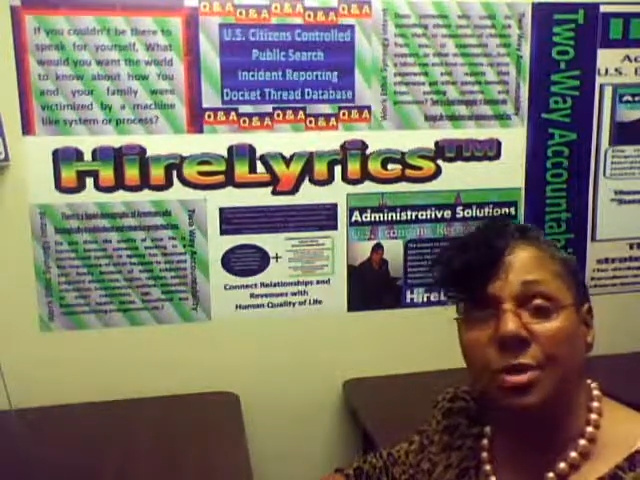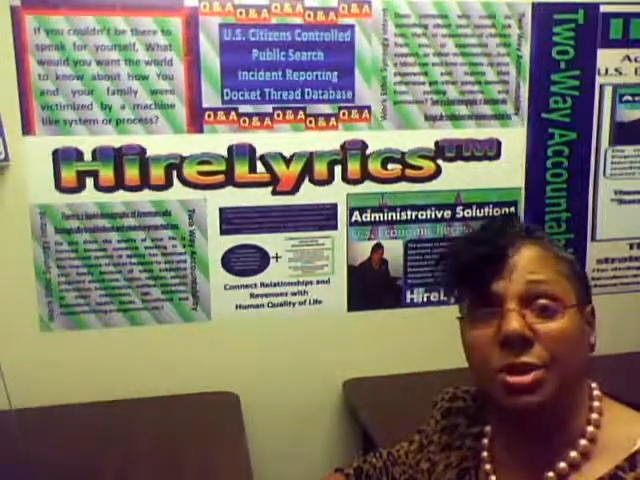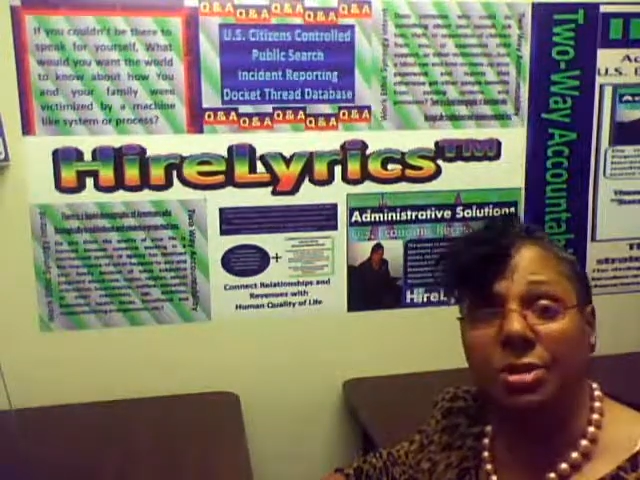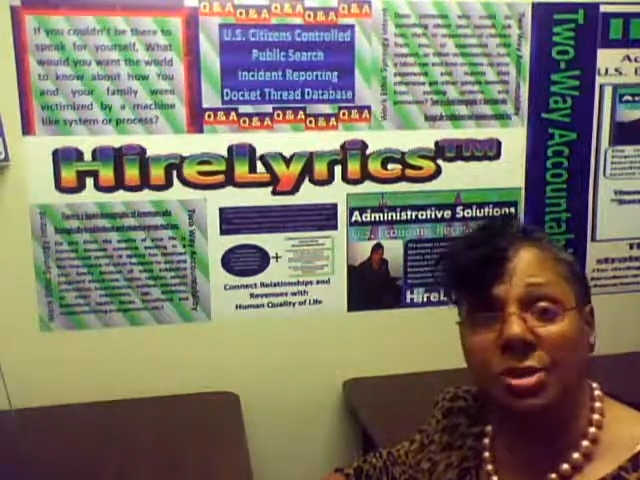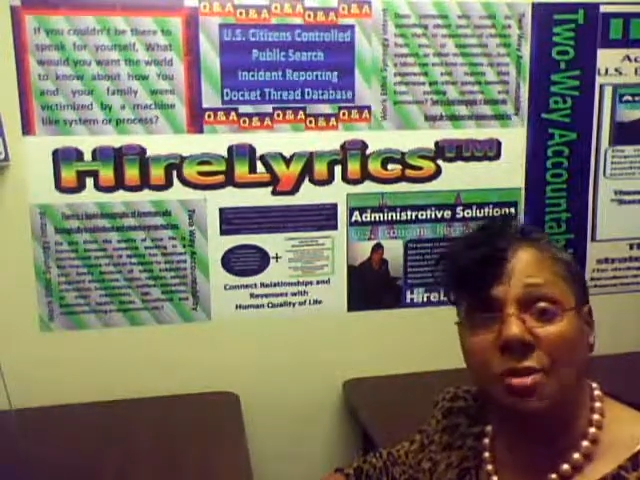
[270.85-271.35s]
but
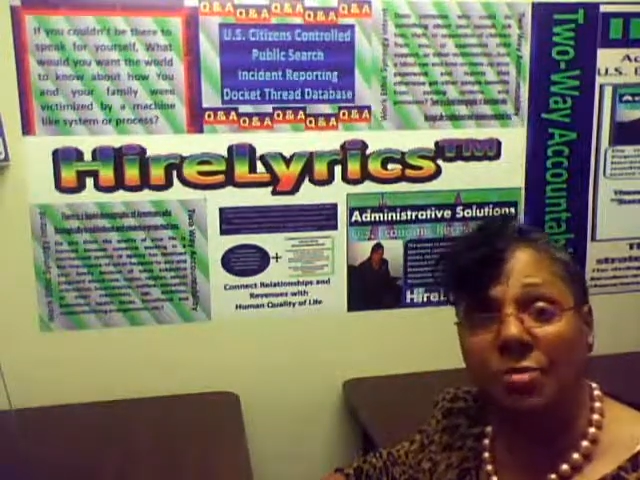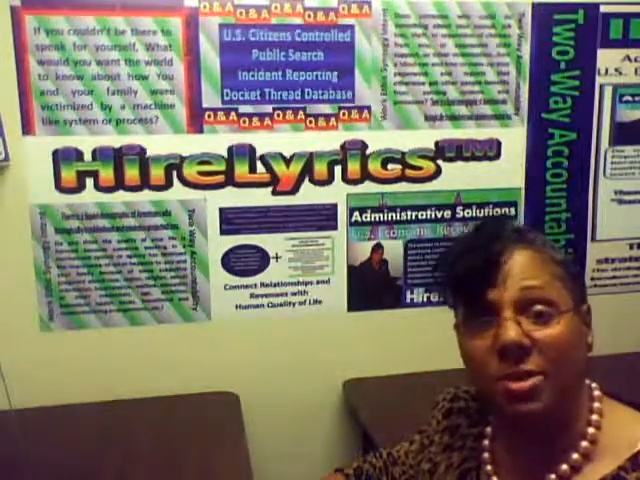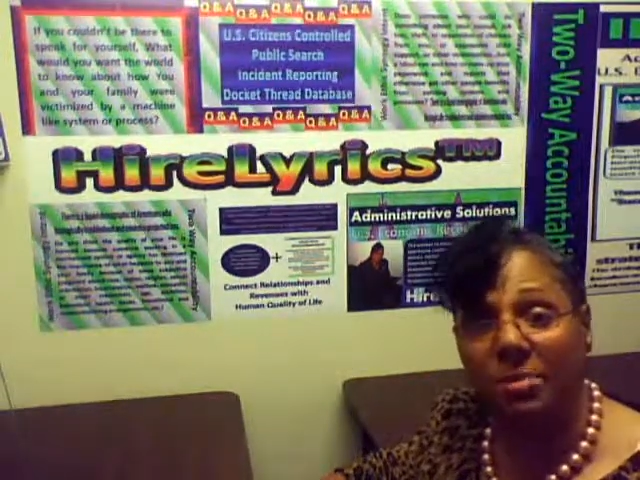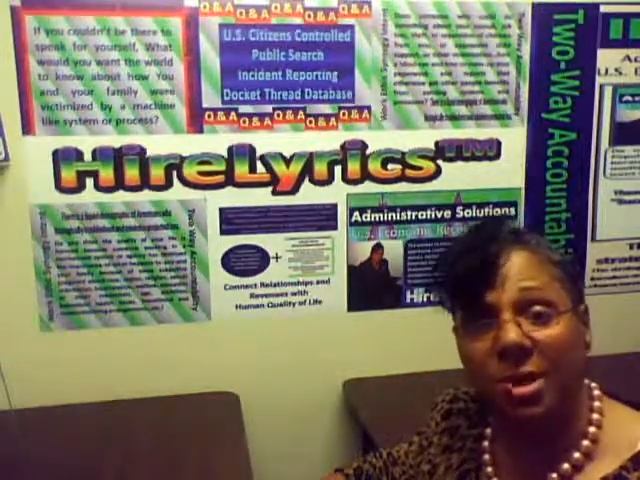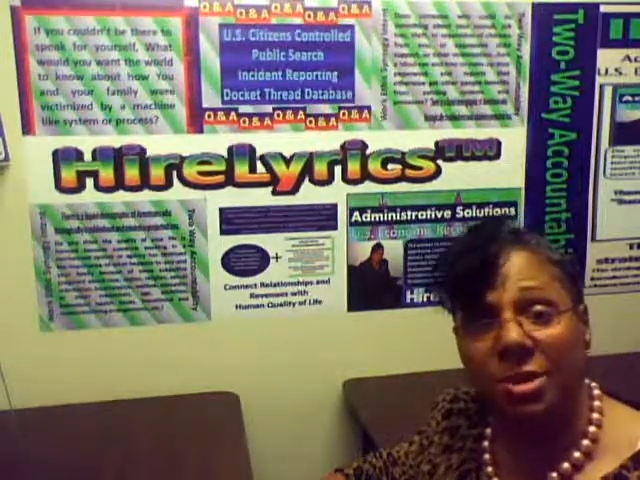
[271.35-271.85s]
their
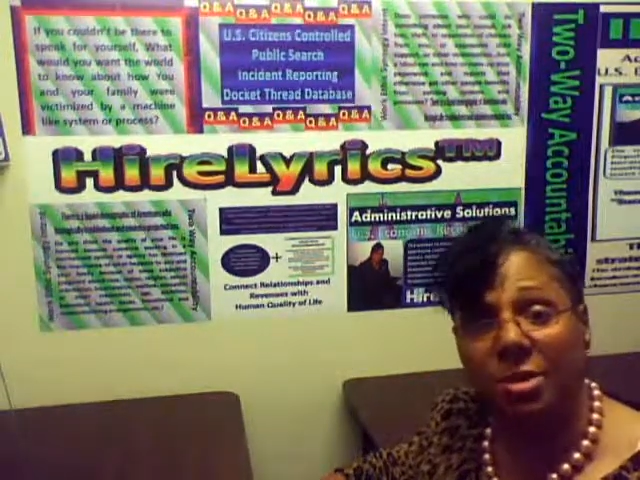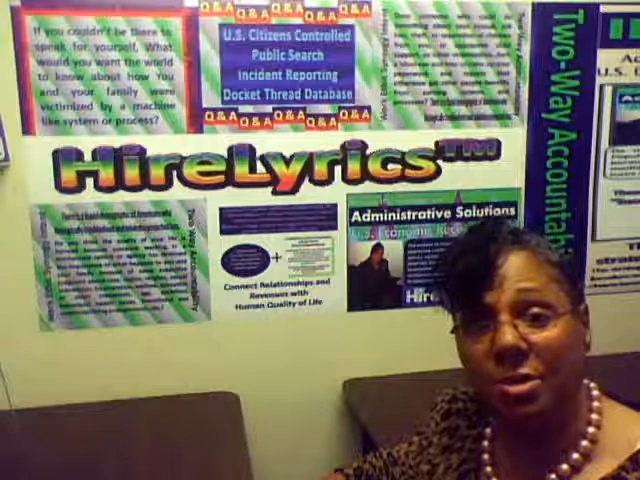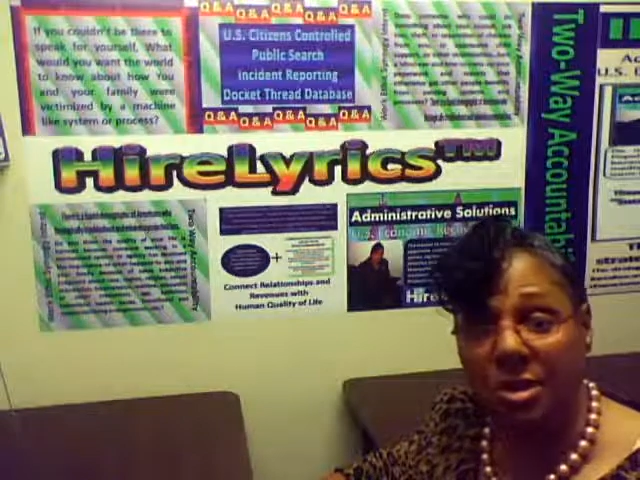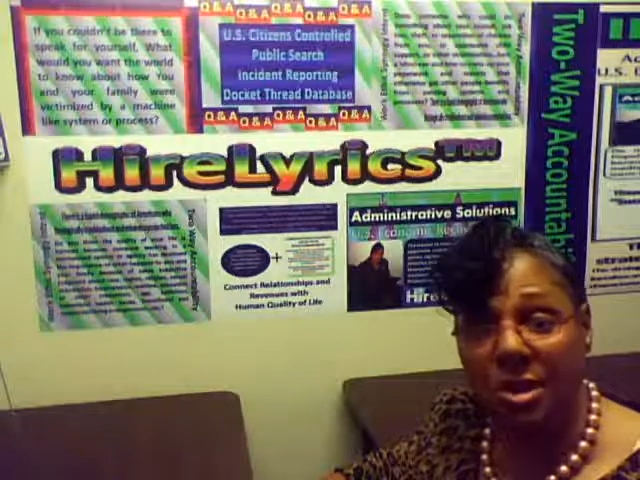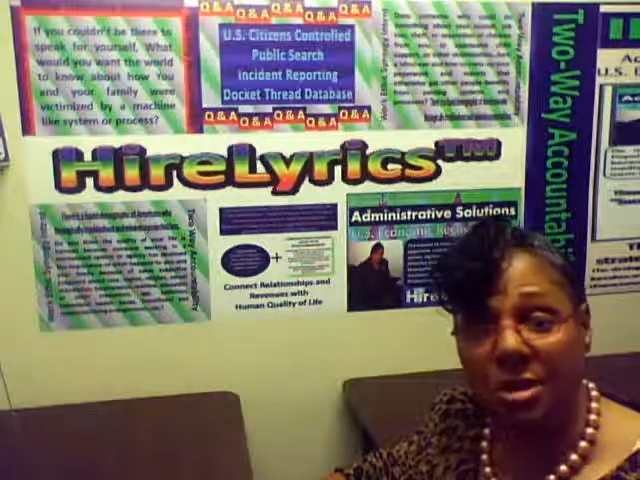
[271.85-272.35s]
self-respect and
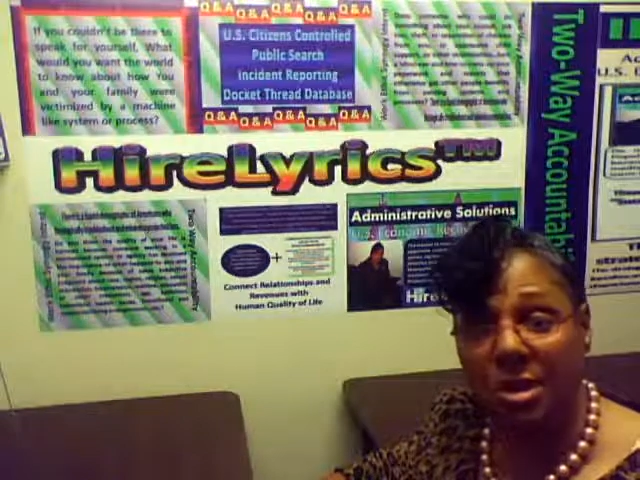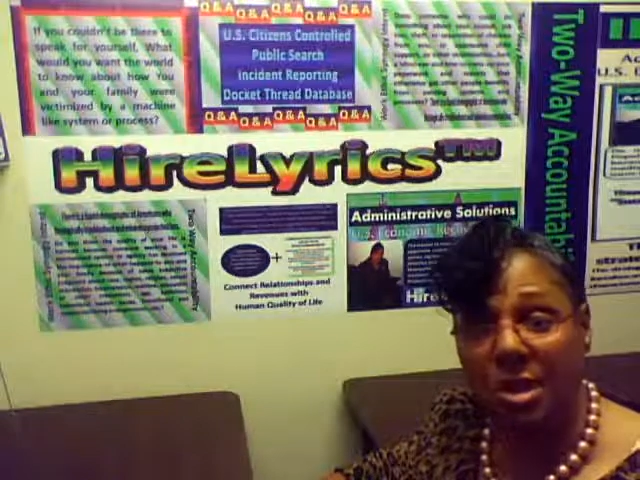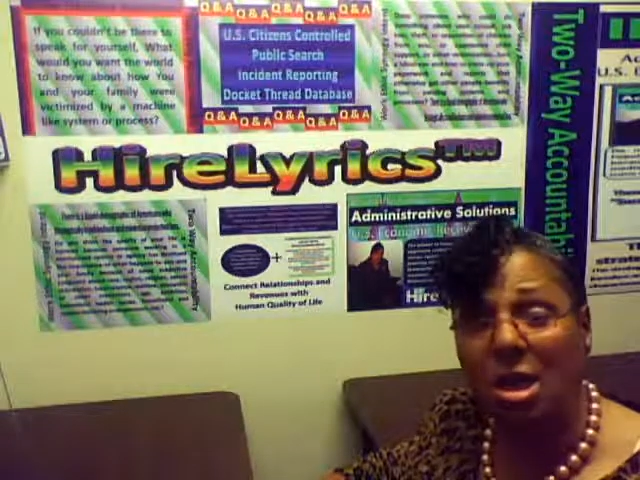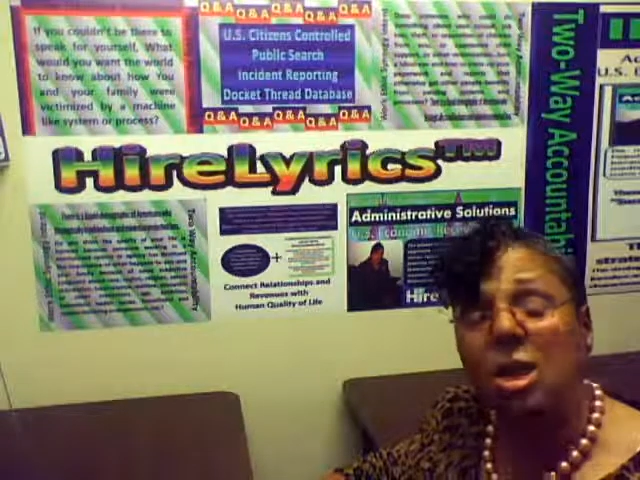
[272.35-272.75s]
their dignity.